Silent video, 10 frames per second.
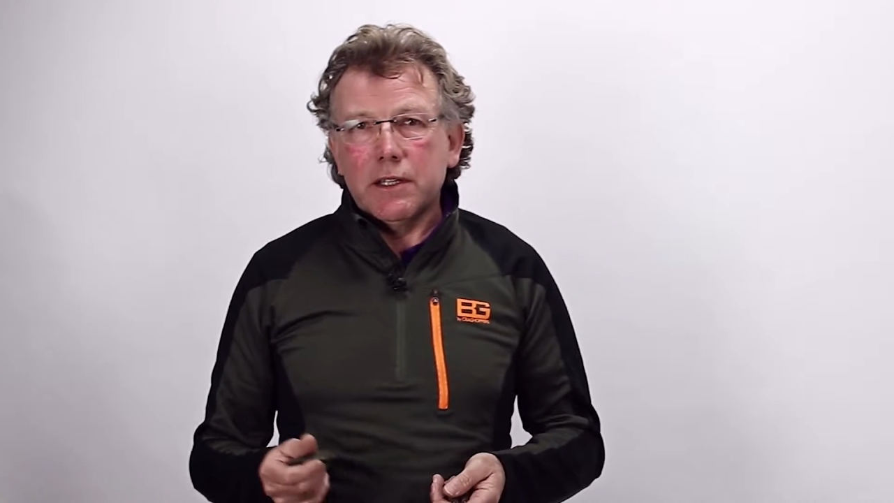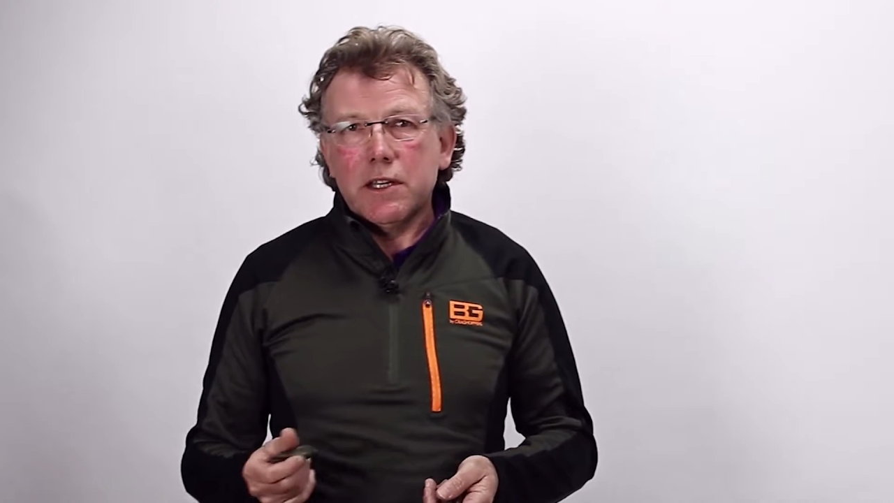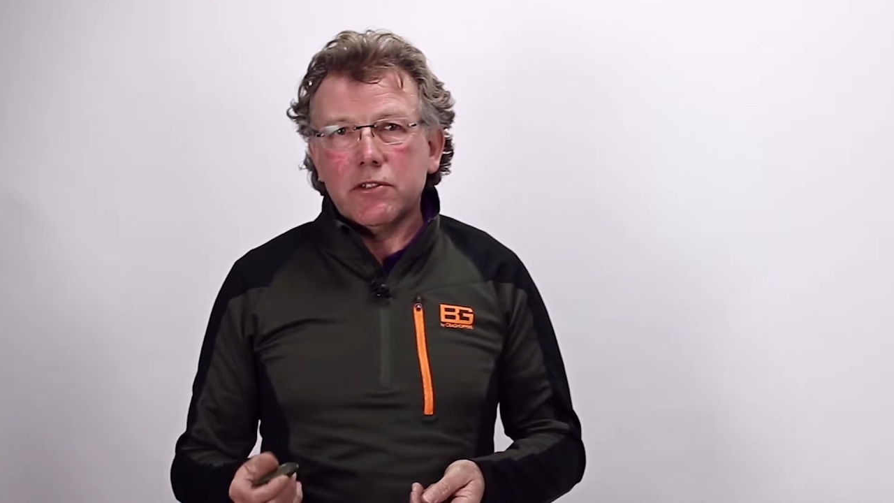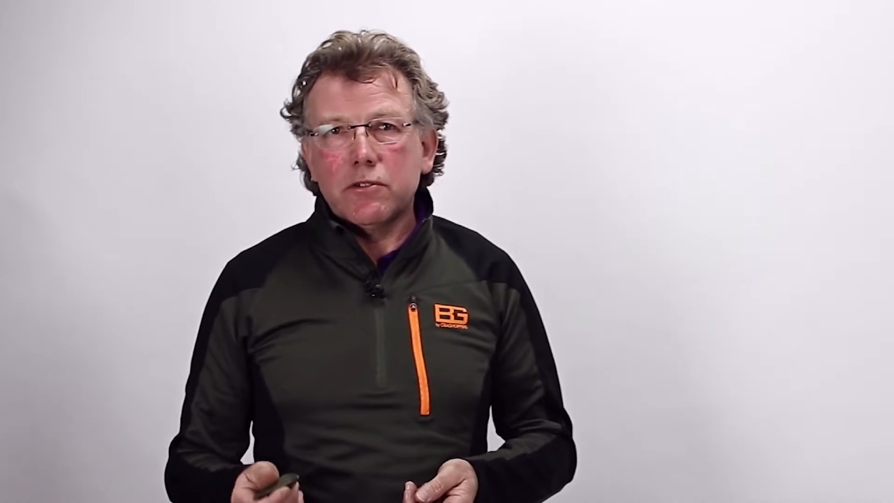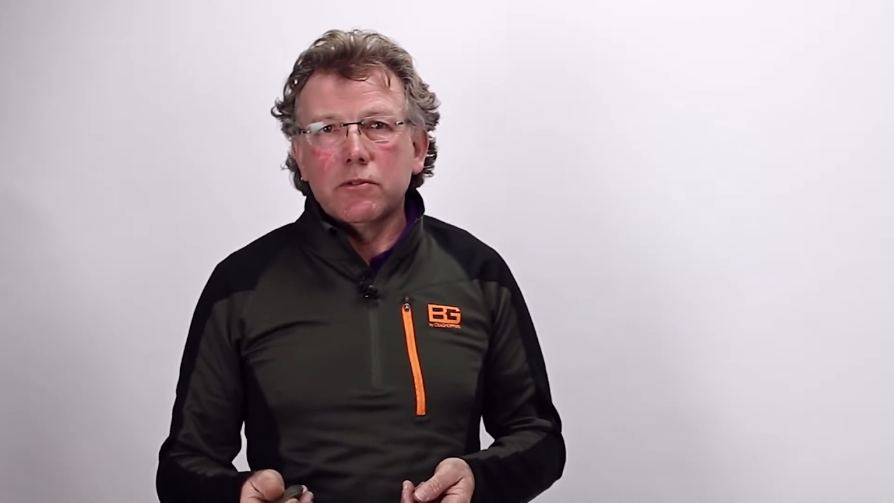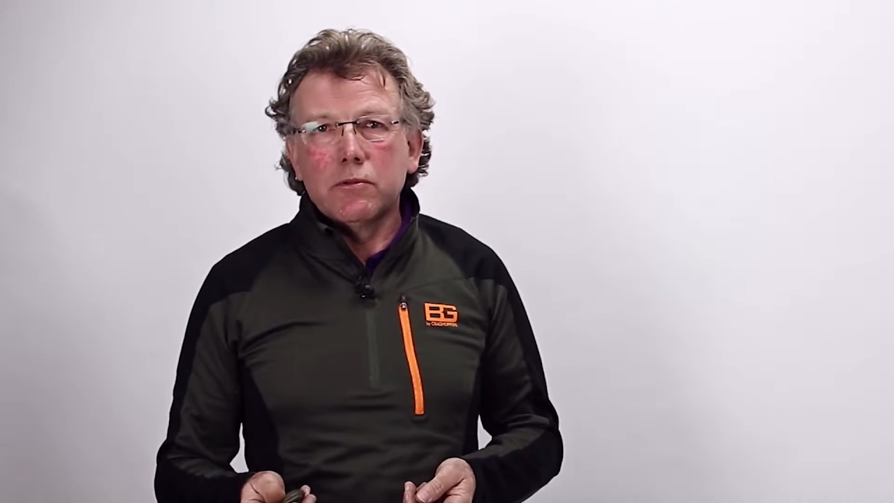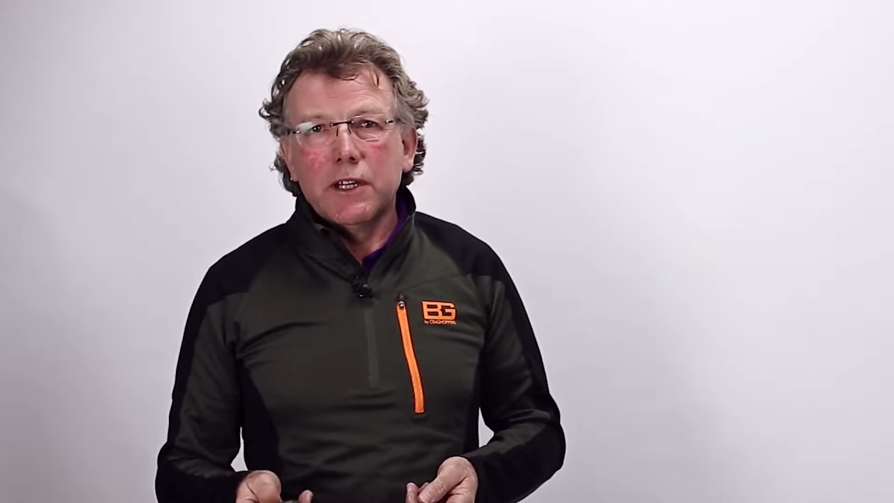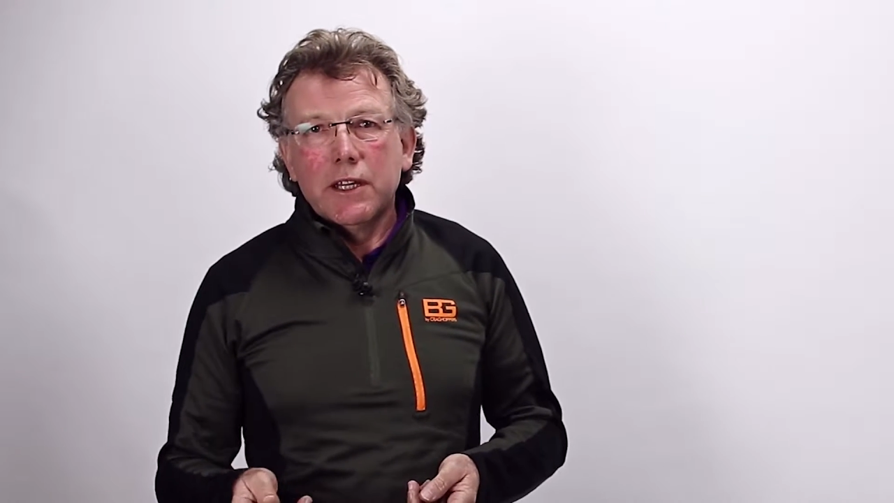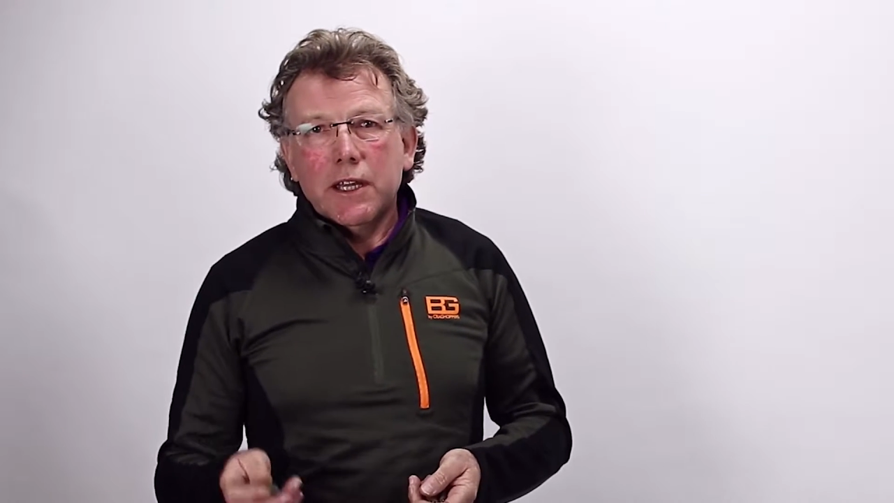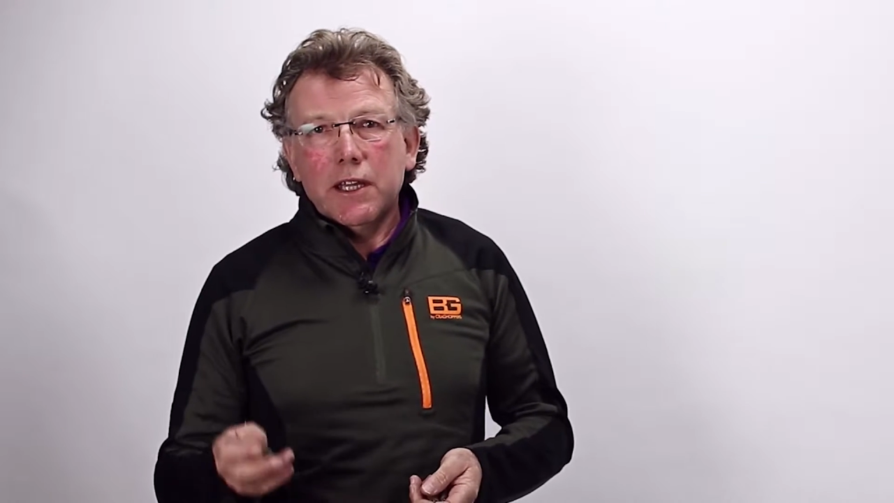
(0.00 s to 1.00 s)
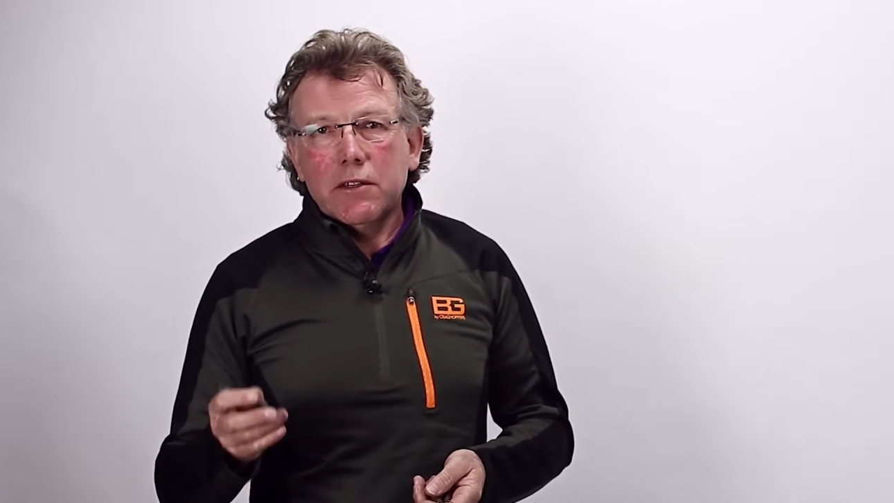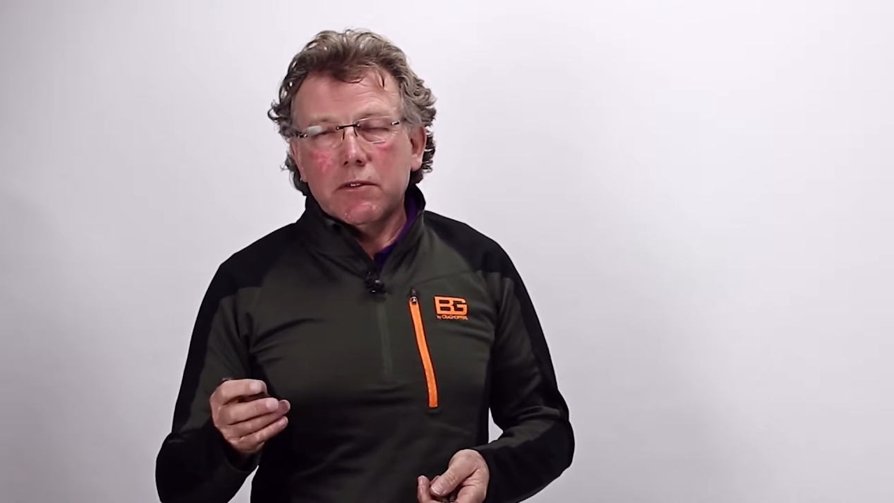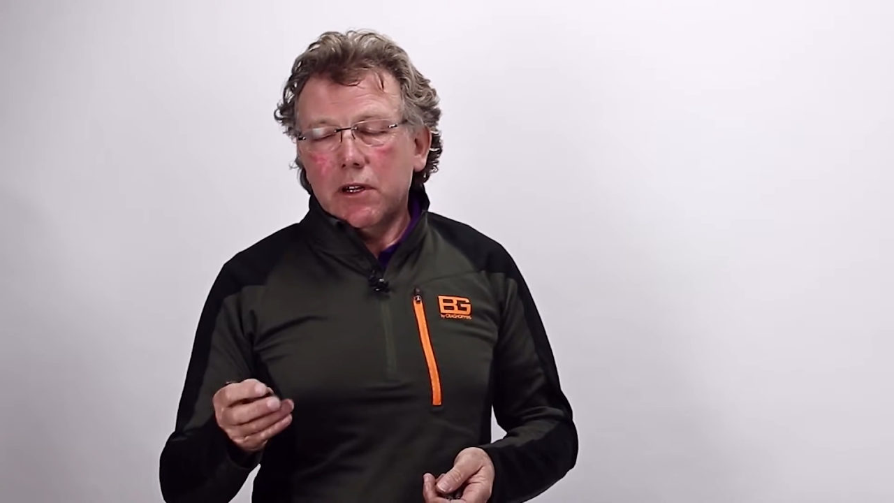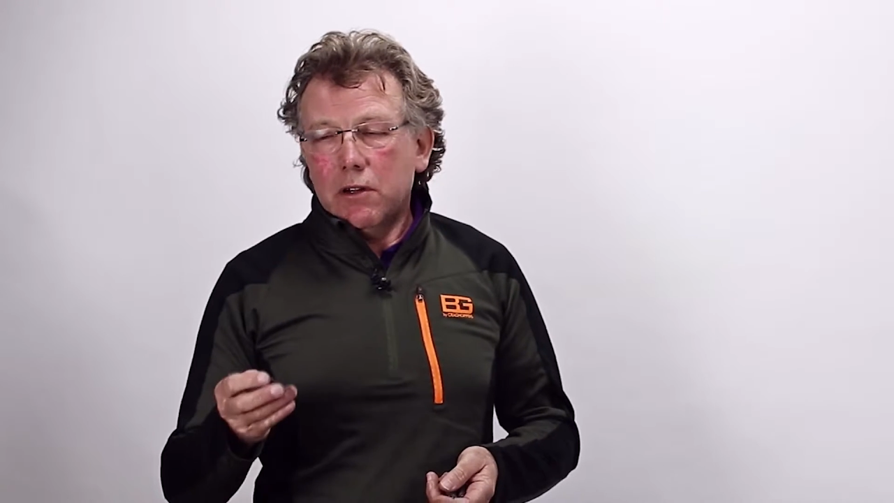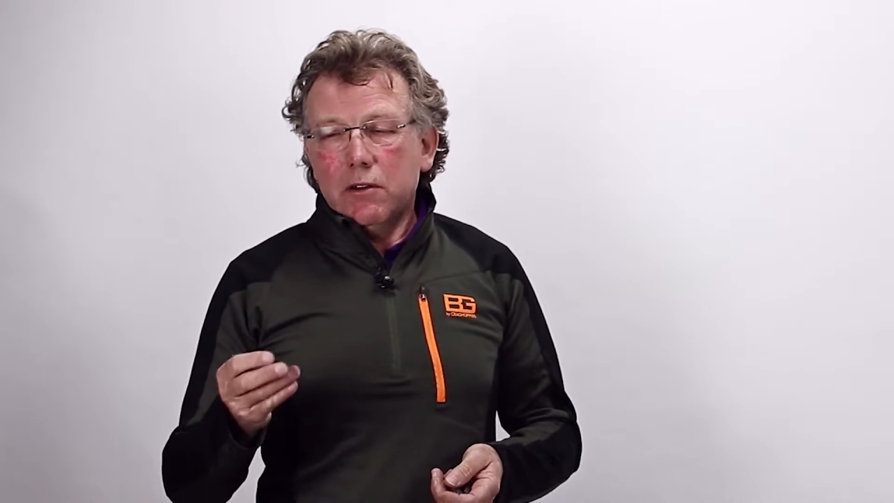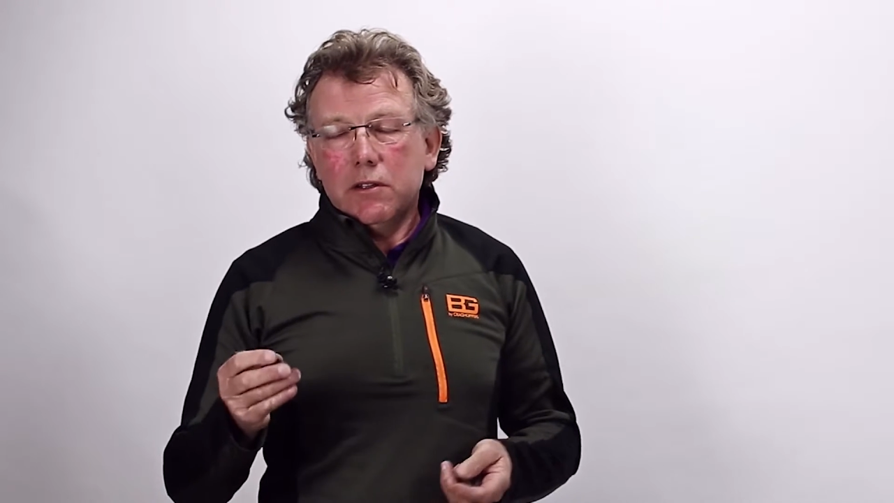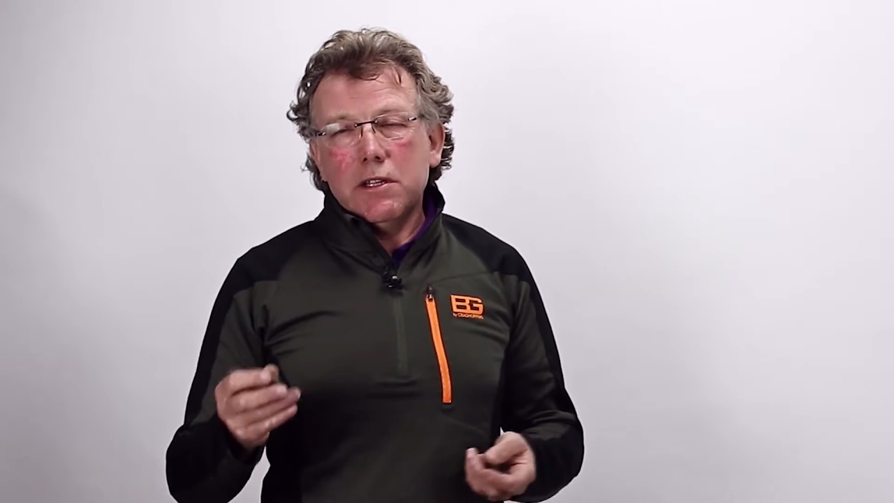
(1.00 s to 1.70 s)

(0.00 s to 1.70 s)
And that's called either,